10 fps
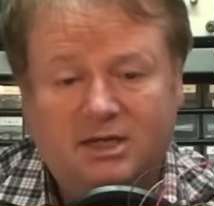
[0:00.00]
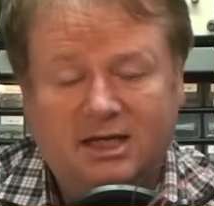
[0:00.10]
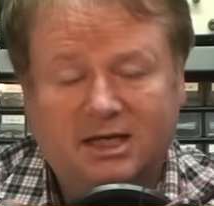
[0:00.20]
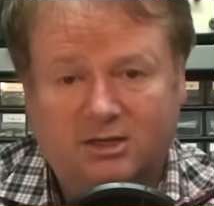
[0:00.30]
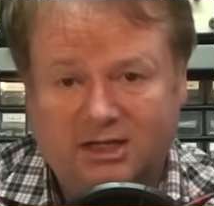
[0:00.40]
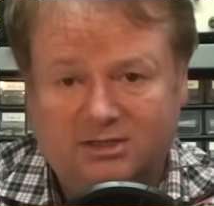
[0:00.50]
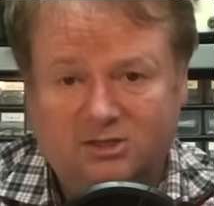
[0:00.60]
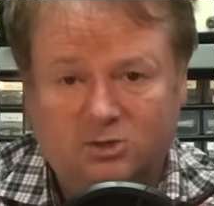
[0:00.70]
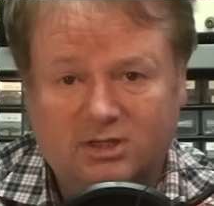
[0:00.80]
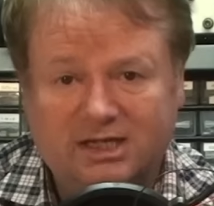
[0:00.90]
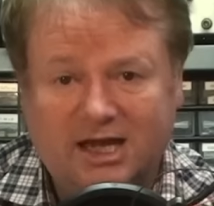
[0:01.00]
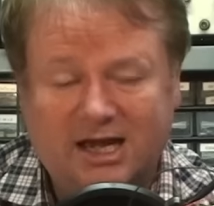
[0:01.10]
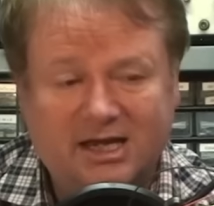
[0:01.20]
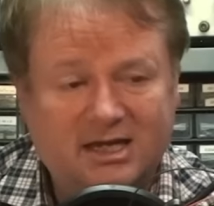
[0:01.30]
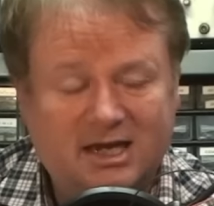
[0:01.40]
and connected to an
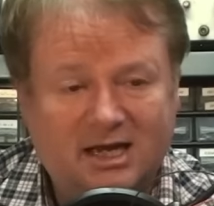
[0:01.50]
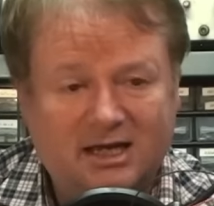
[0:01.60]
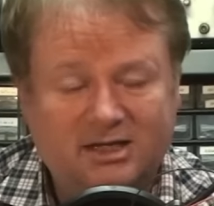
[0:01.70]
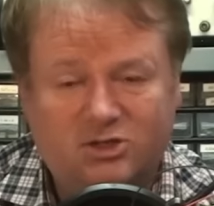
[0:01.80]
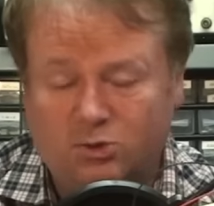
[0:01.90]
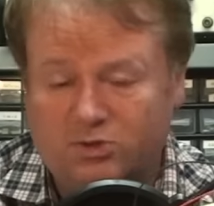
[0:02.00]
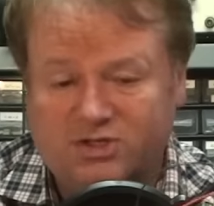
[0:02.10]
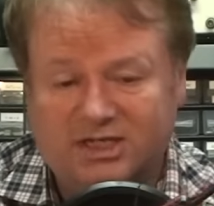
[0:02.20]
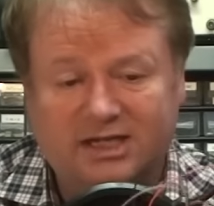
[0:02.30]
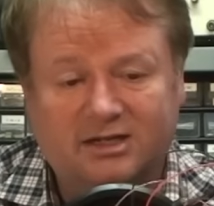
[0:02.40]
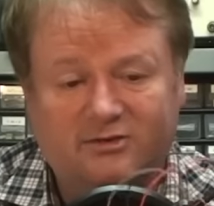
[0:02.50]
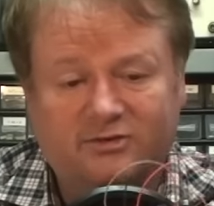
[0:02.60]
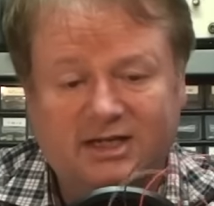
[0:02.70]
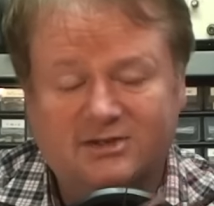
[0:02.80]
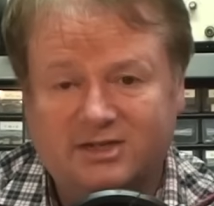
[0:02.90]
I2C
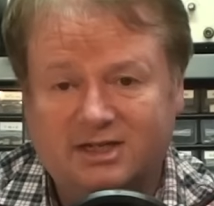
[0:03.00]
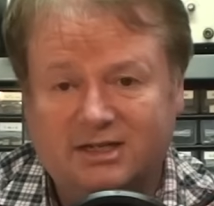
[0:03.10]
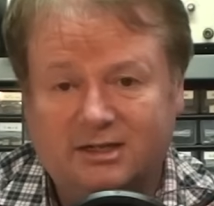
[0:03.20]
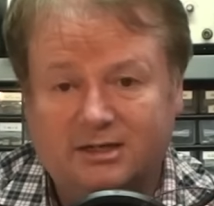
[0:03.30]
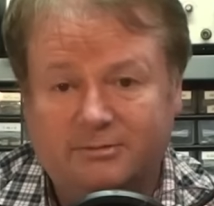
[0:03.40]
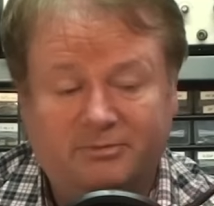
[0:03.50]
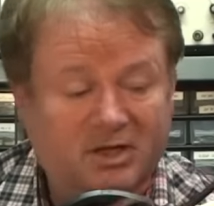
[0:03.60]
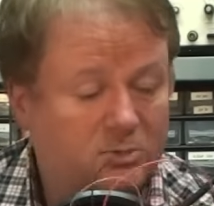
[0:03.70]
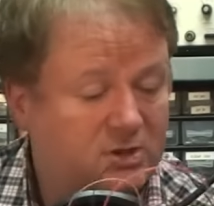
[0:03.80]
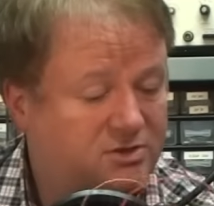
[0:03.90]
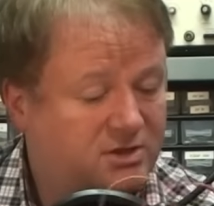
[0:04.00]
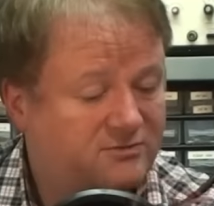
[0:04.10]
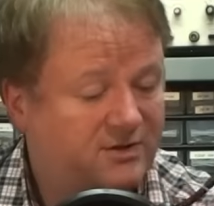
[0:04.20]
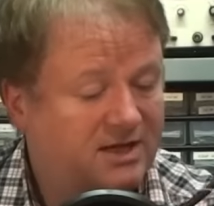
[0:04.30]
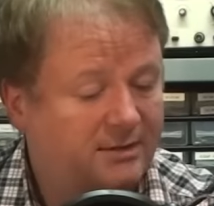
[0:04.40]
interface, and it runs
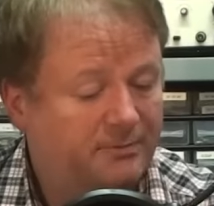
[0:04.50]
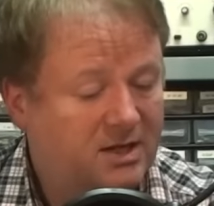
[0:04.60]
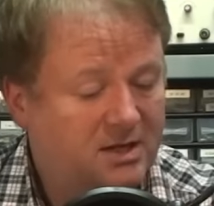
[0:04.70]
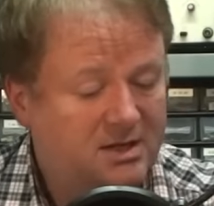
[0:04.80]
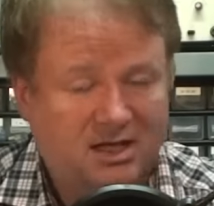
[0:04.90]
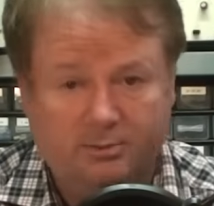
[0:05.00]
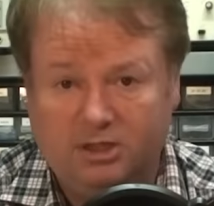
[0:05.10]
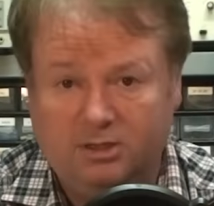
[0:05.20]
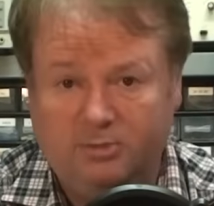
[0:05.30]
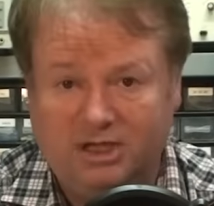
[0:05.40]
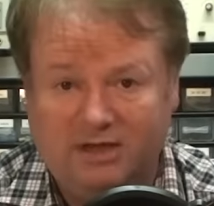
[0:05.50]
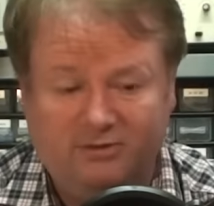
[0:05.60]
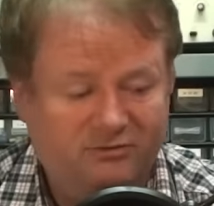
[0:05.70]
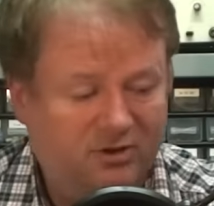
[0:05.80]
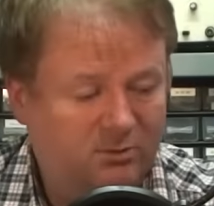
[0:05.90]
just fine. I'm going to be
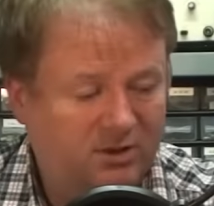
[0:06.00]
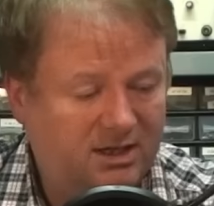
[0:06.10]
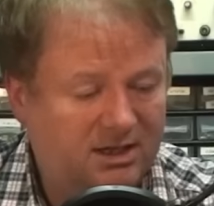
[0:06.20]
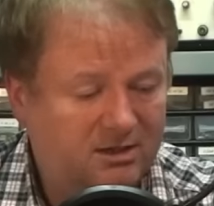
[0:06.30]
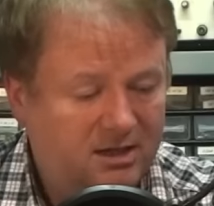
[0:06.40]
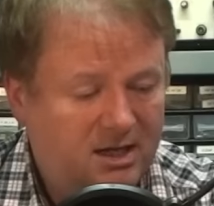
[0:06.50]
having fun with that.